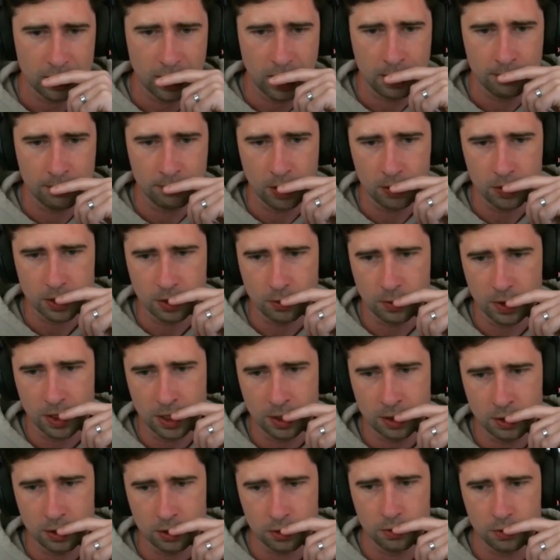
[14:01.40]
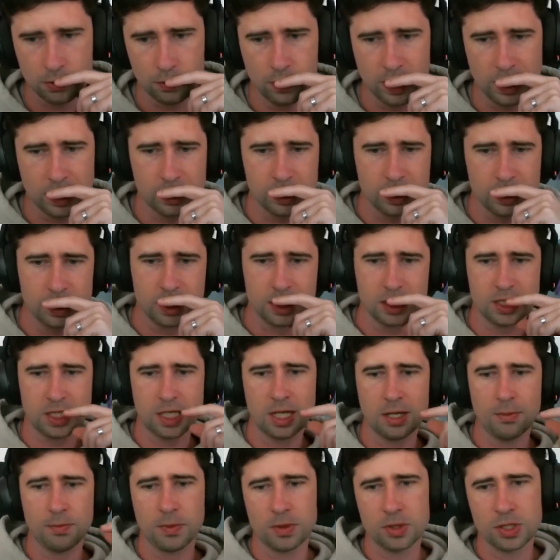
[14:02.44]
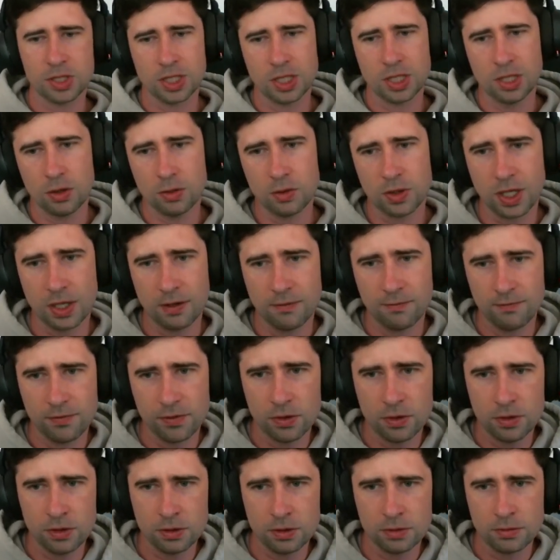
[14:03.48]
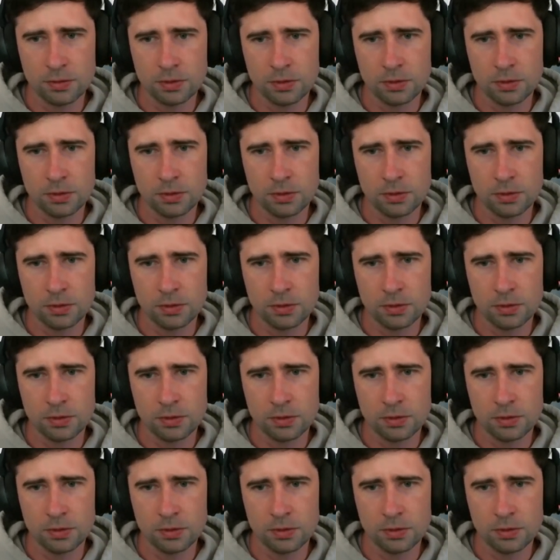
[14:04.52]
the game though, so we can just skip She-Hulk Infinaut.